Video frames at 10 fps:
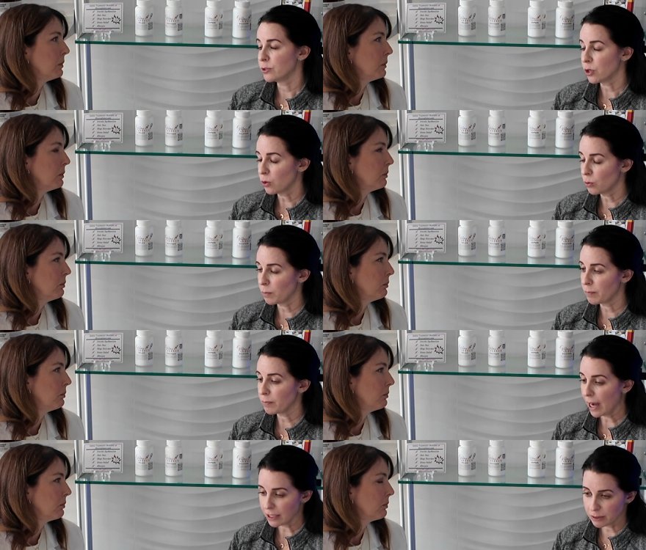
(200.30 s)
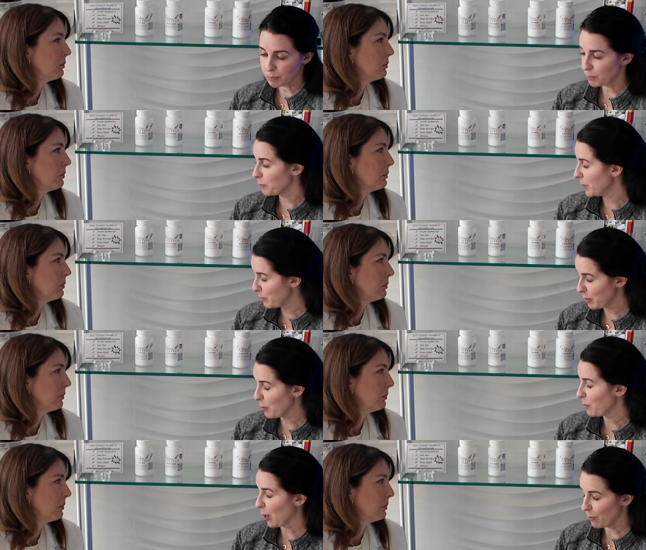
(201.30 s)
Speaker 1: So as many
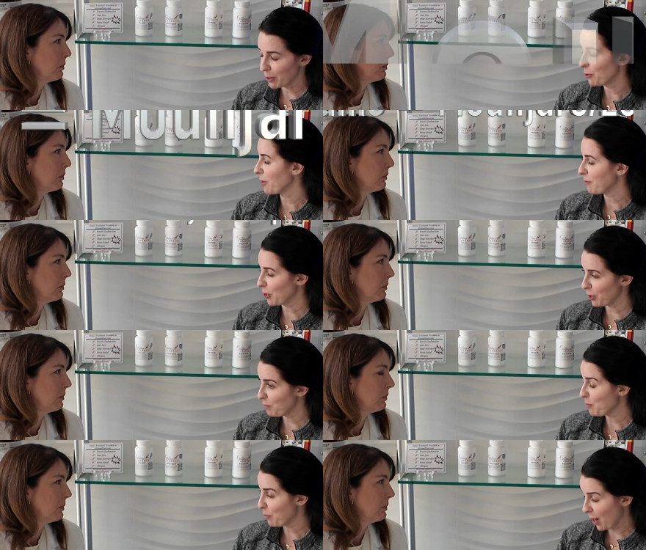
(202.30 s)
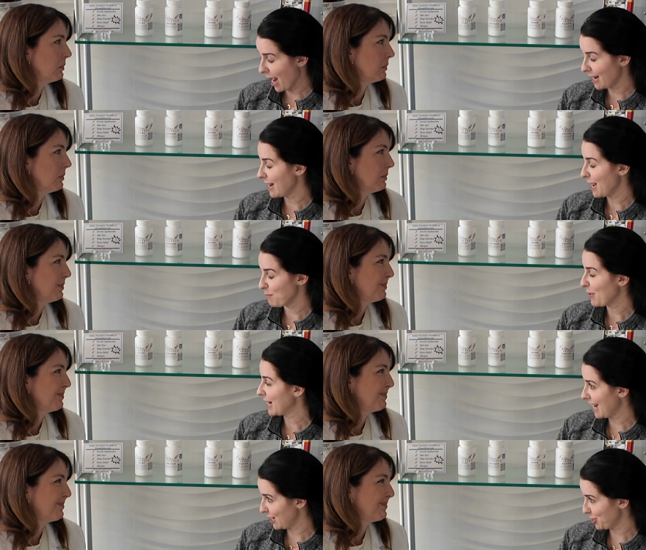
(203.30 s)
people probably know, they've heard of the brand name
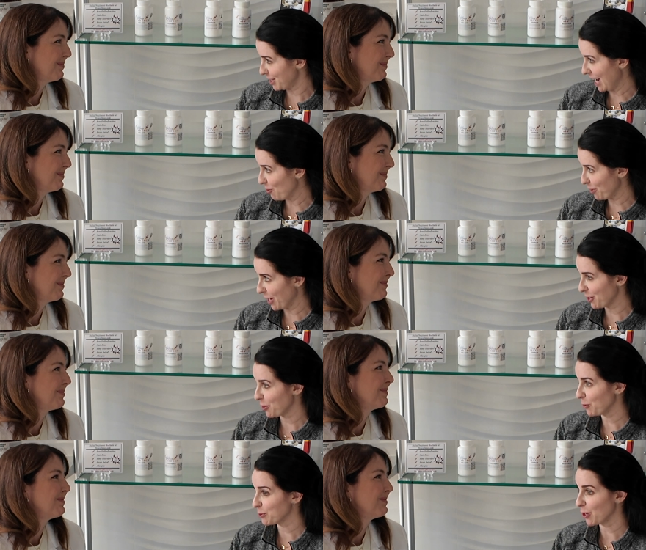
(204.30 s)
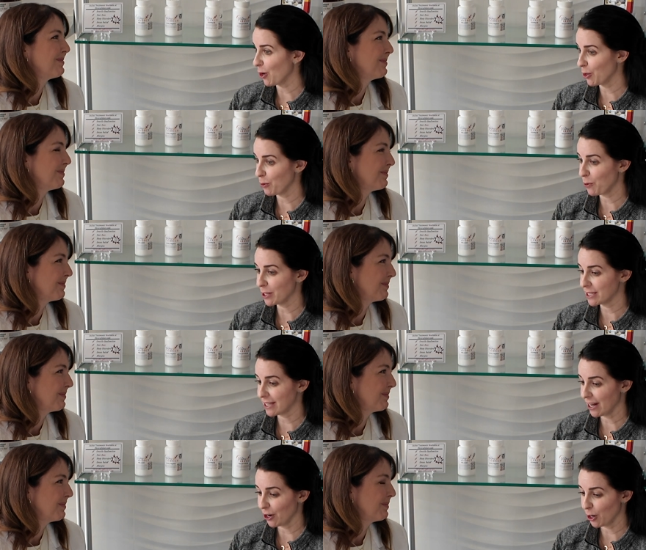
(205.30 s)
medications out there. Those are the ones
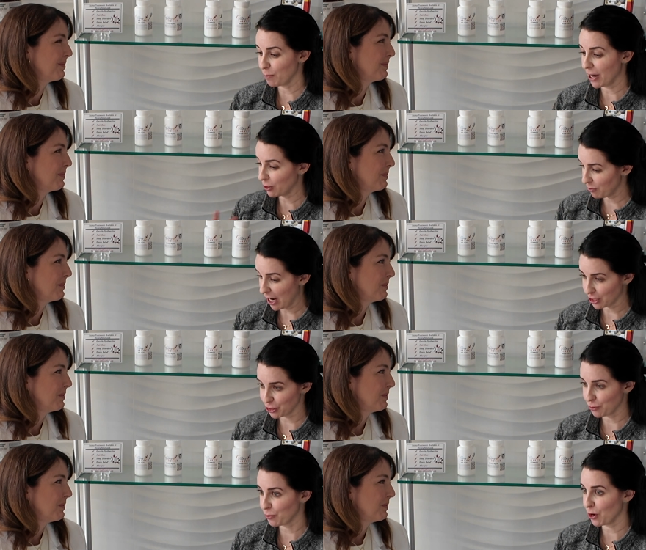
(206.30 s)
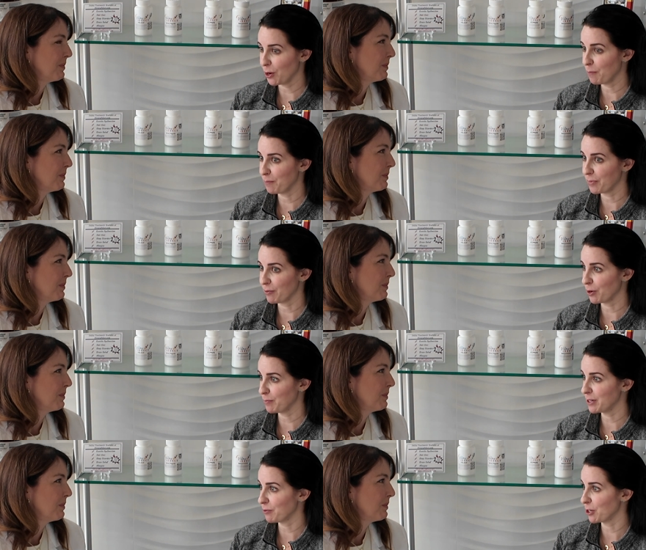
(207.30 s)
that are manufactured from
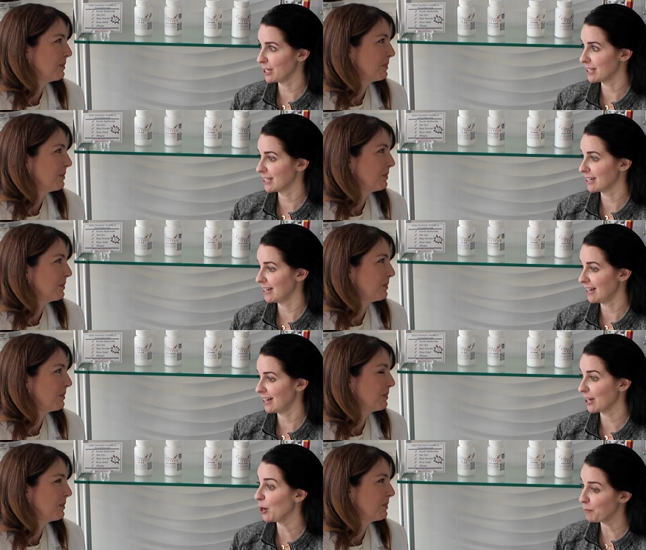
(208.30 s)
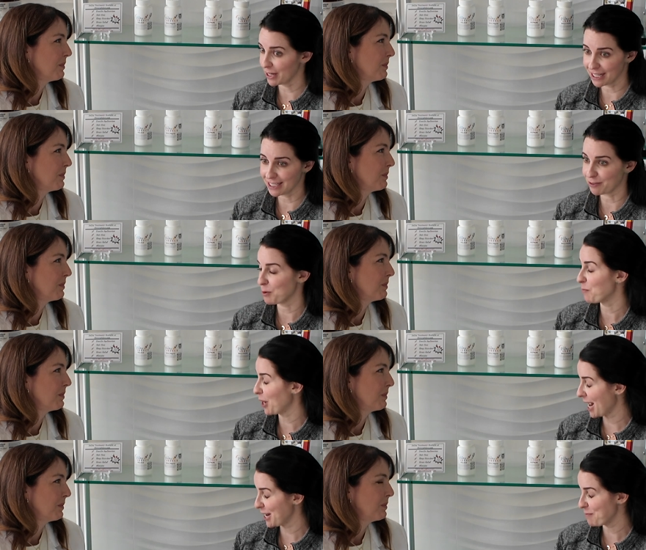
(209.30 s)
different companies, different
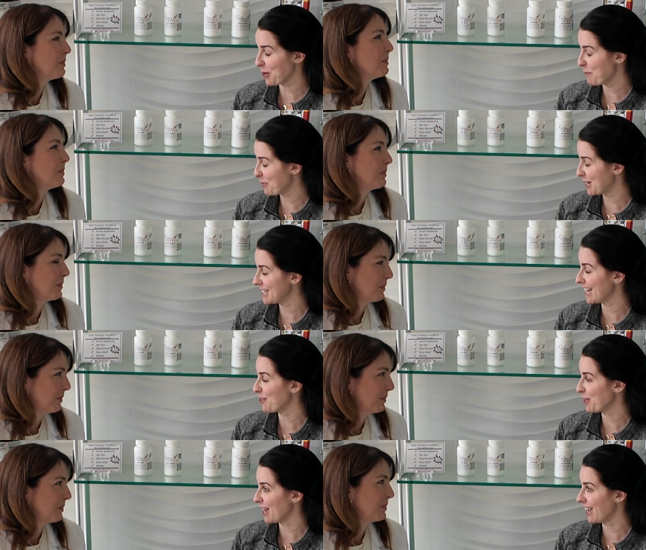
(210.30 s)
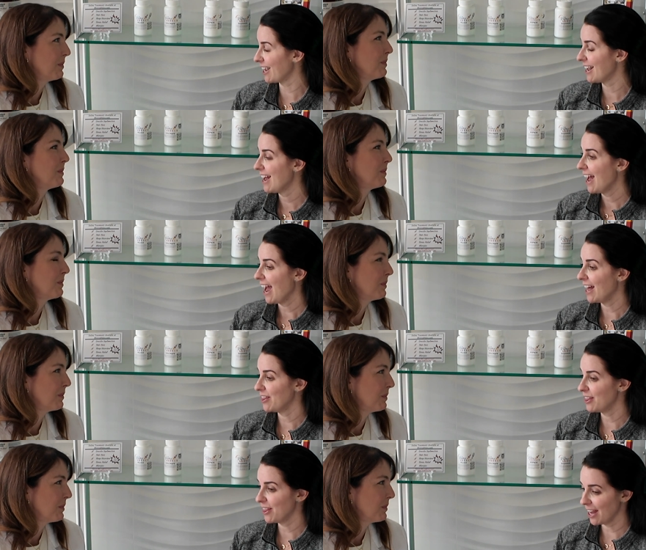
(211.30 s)
brand name companies out there,
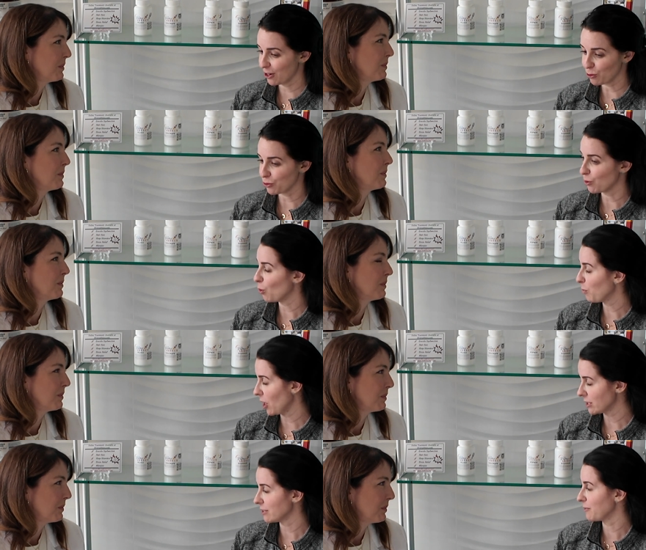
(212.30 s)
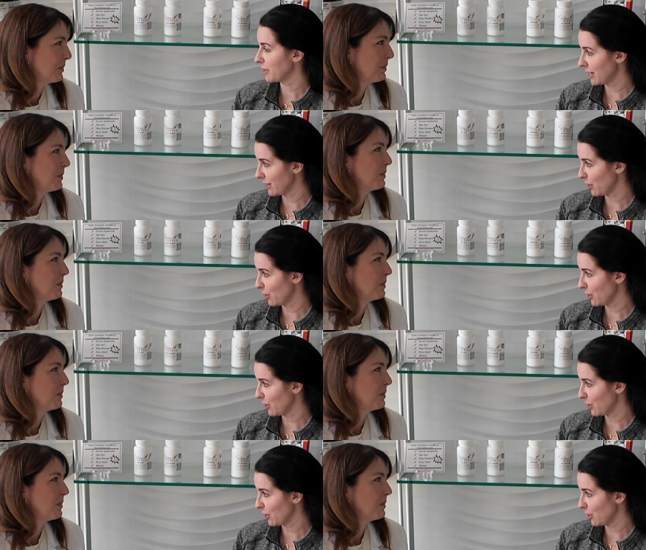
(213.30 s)
and they go through the whole process of getting